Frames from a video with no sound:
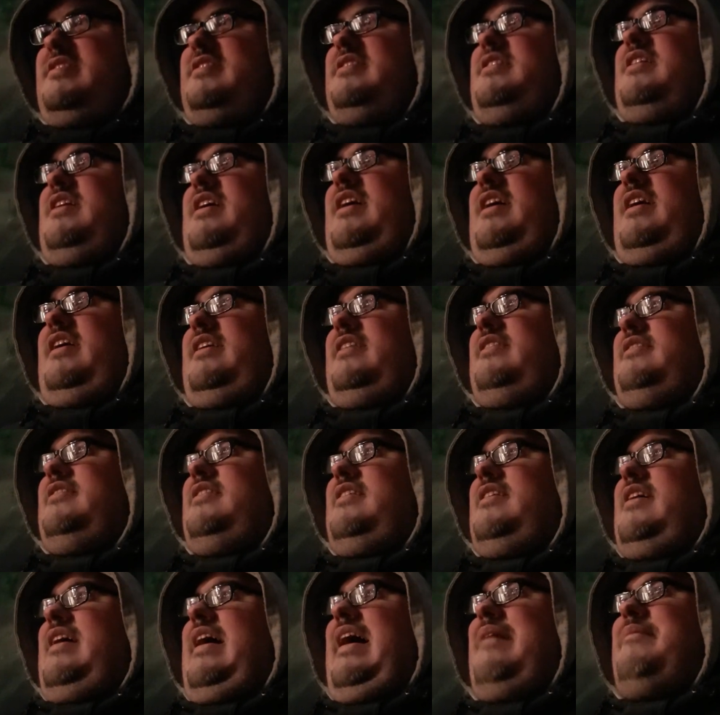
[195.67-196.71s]

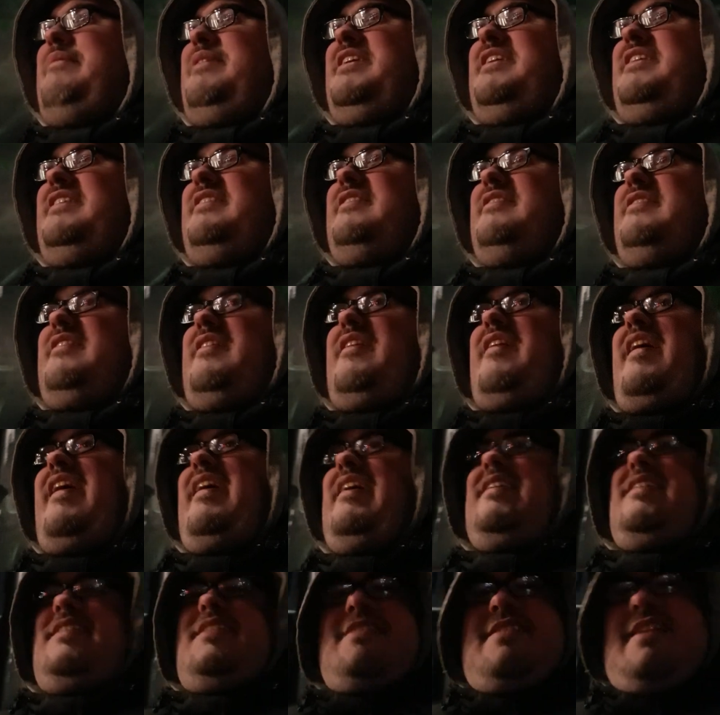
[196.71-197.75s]
I mean,
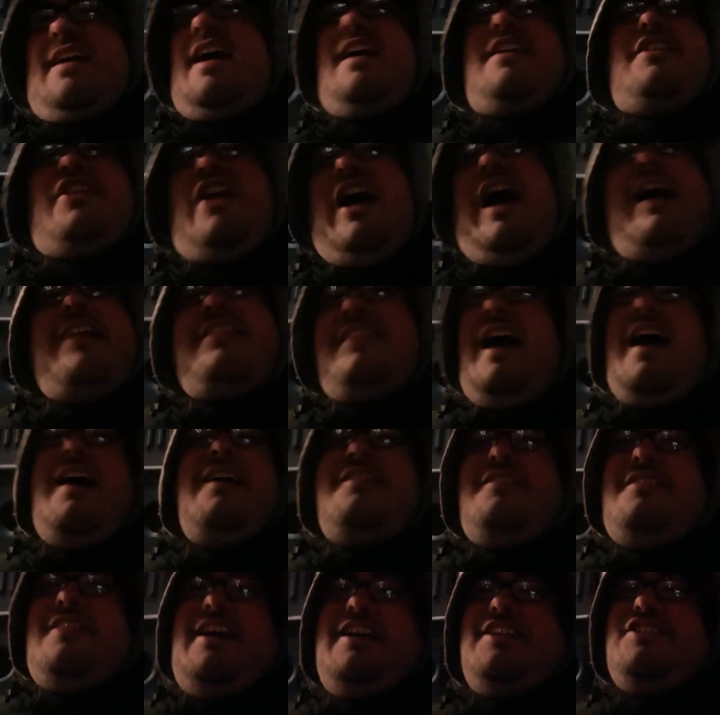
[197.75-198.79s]
hey, I
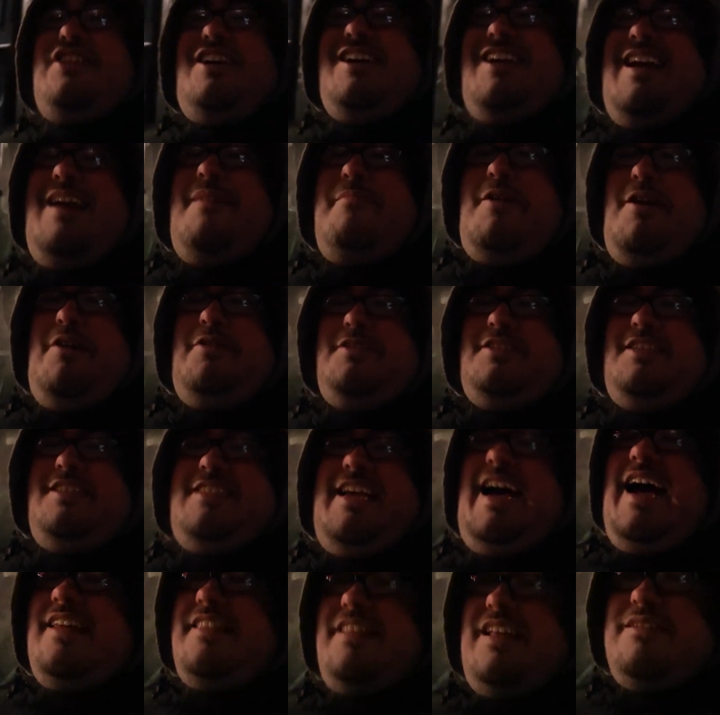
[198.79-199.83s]
like John Cabrio says,
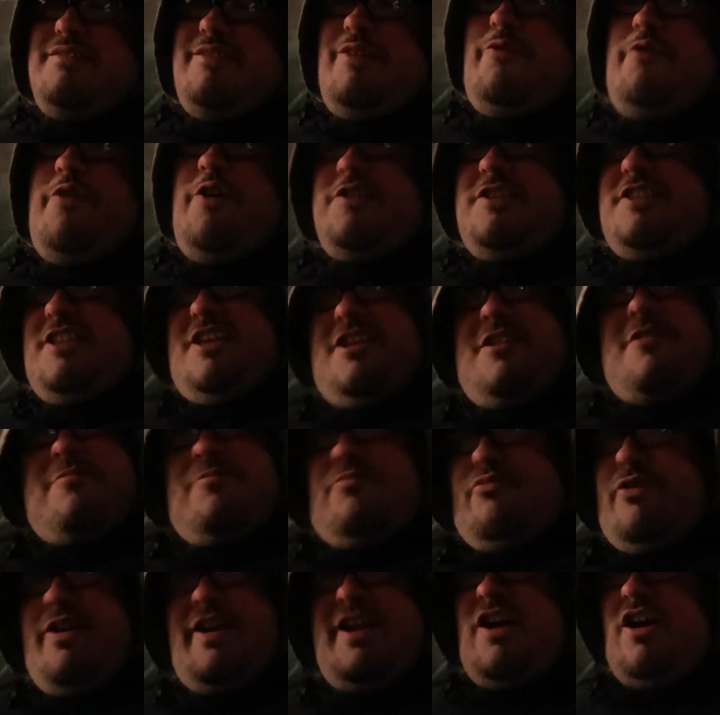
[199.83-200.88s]
I love the filthy,
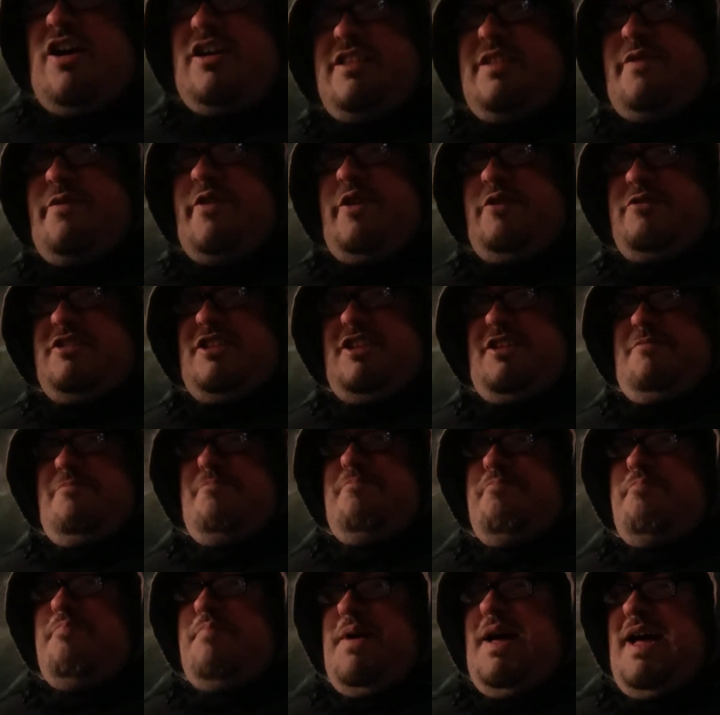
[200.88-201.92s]
bring on the filthy,
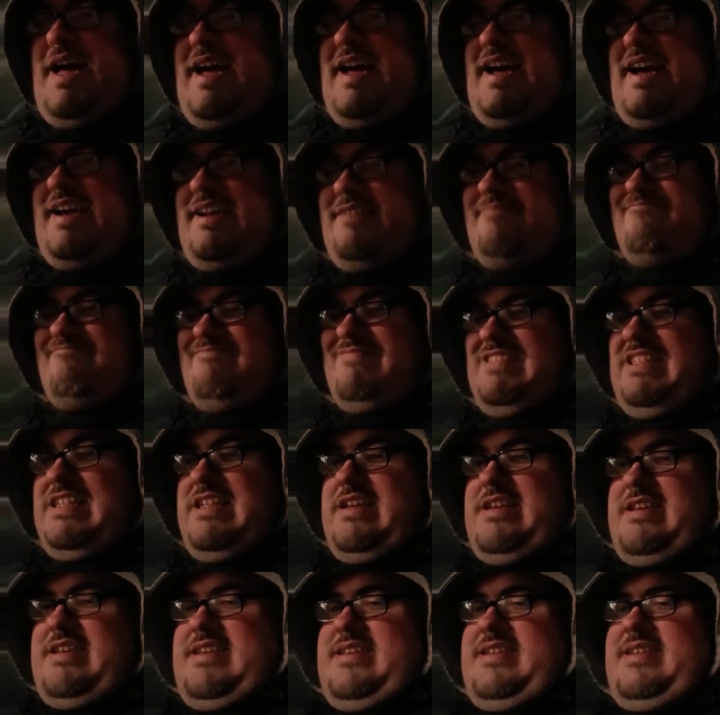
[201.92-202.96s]
but,
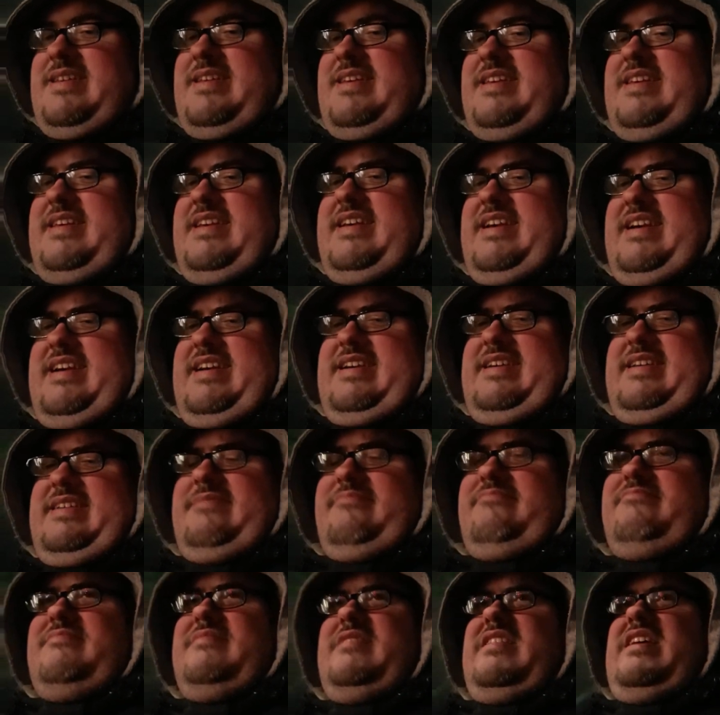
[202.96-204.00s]
yeah.
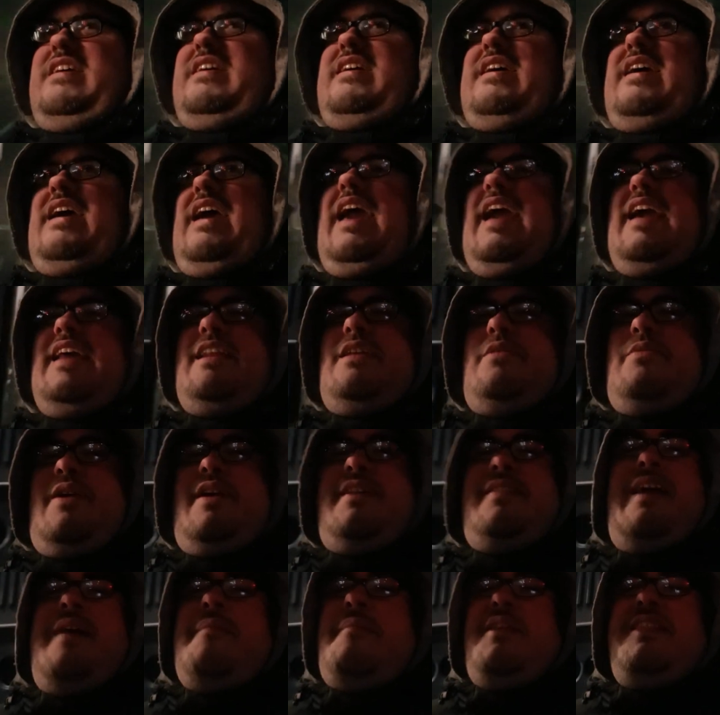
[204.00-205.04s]
Anyway,
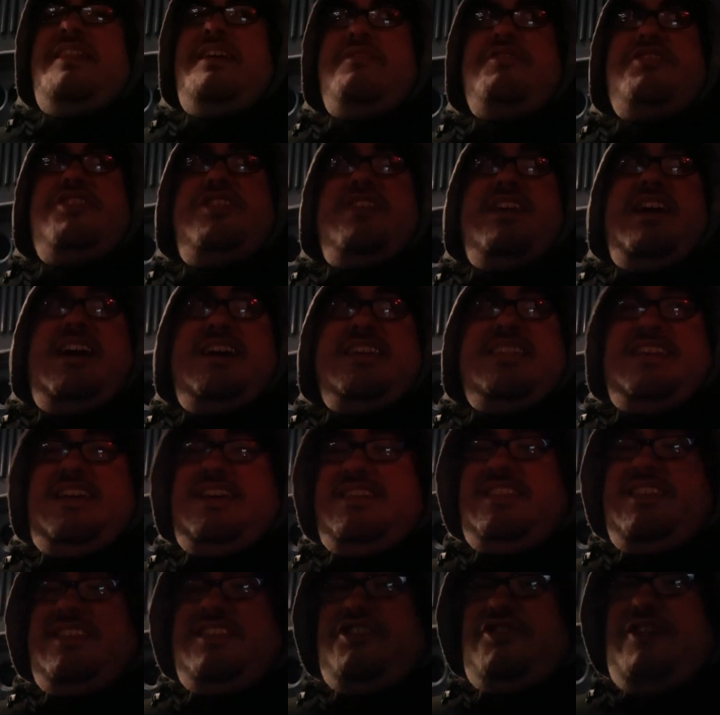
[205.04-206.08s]
let me leave it to you guys.
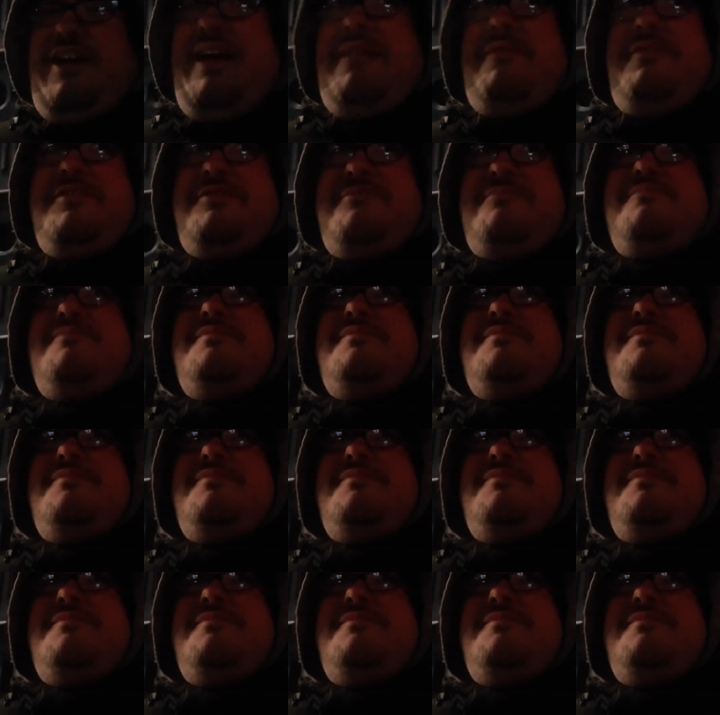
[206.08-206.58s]
Did you have a